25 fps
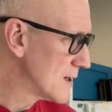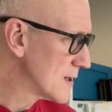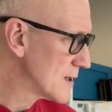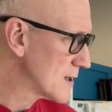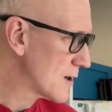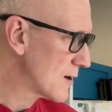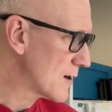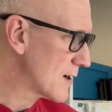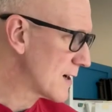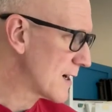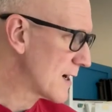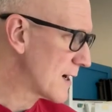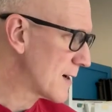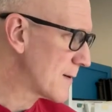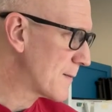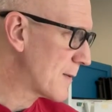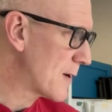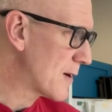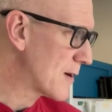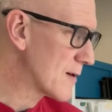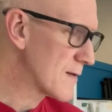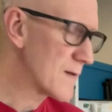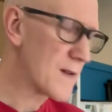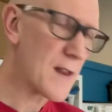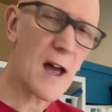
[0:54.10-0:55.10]
turn it at
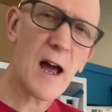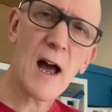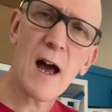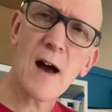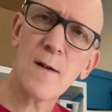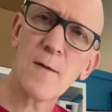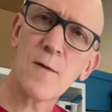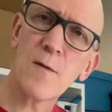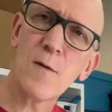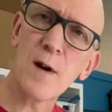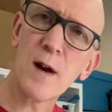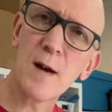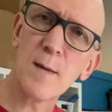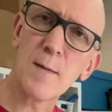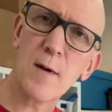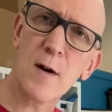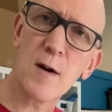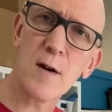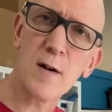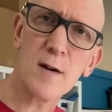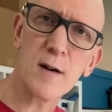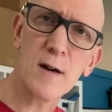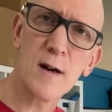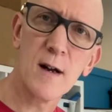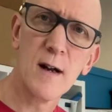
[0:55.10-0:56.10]
about the halfway
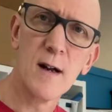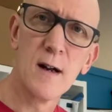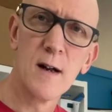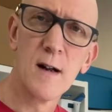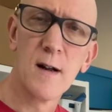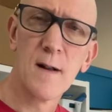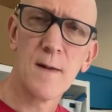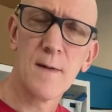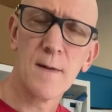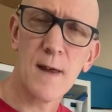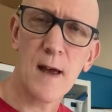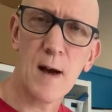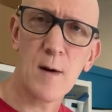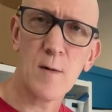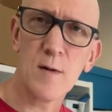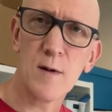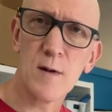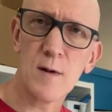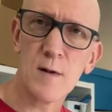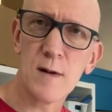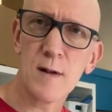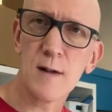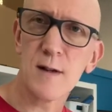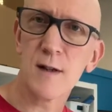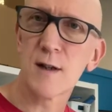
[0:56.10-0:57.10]
mark. That
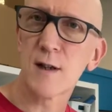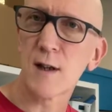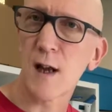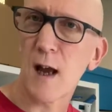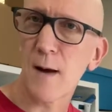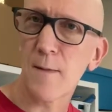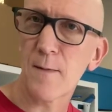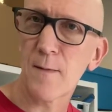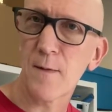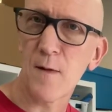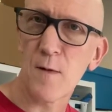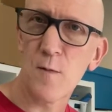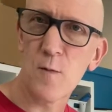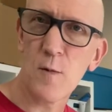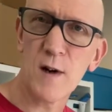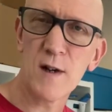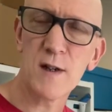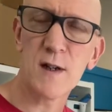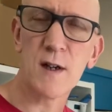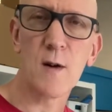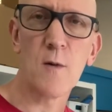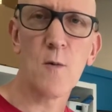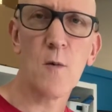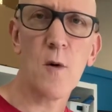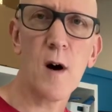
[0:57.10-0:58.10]
will stop from
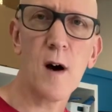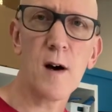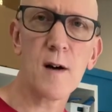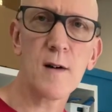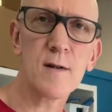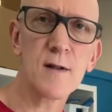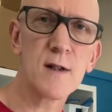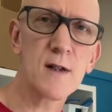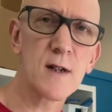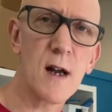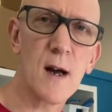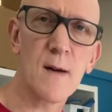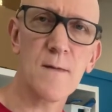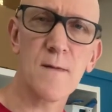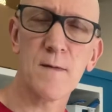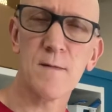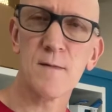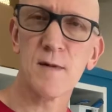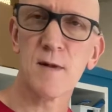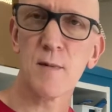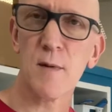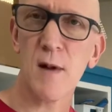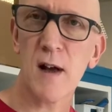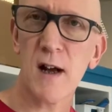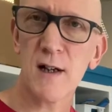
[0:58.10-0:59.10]
wasting water, stop from
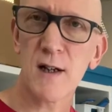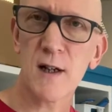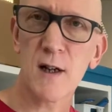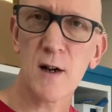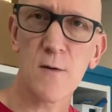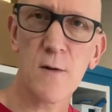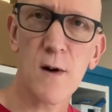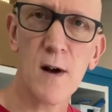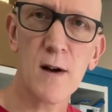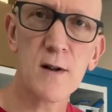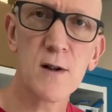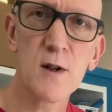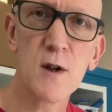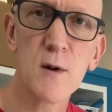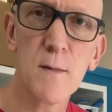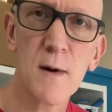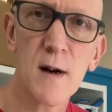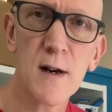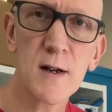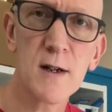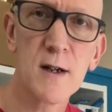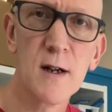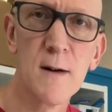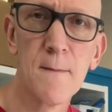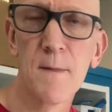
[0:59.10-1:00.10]
splashing around too
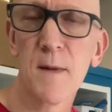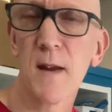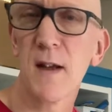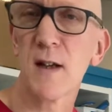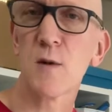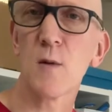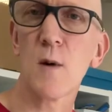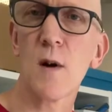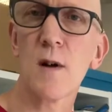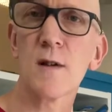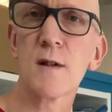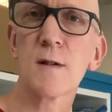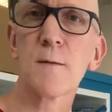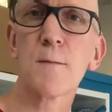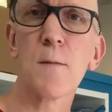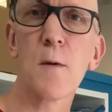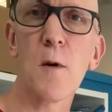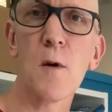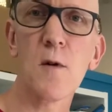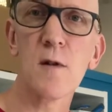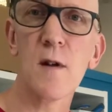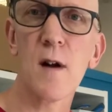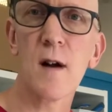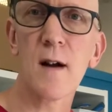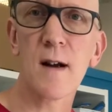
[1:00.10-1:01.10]
much, as well as
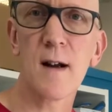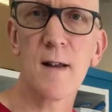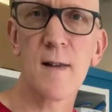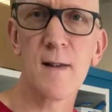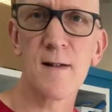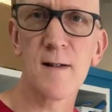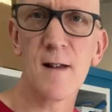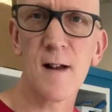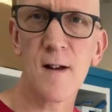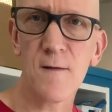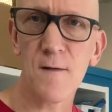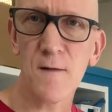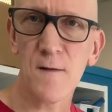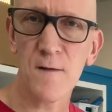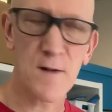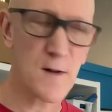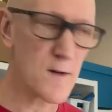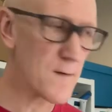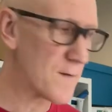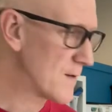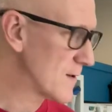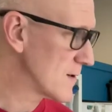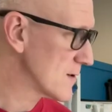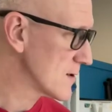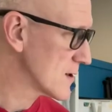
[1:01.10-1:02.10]
prolonging the life of
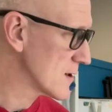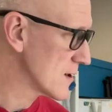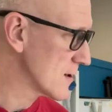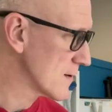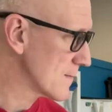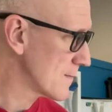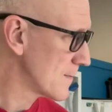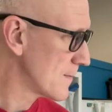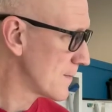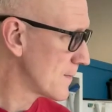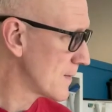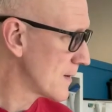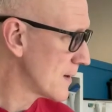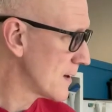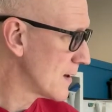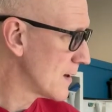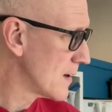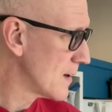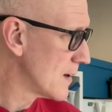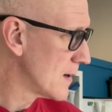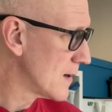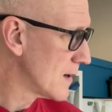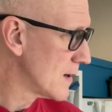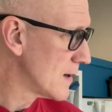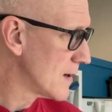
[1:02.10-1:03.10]
your filter.
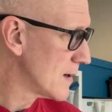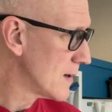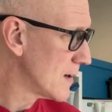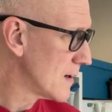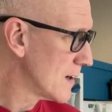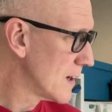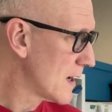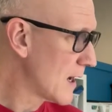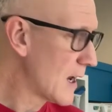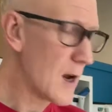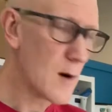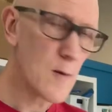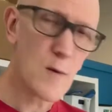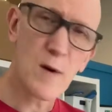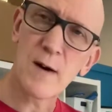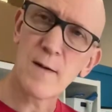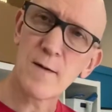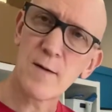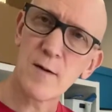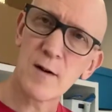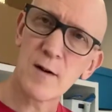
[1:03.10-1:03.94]
And whenever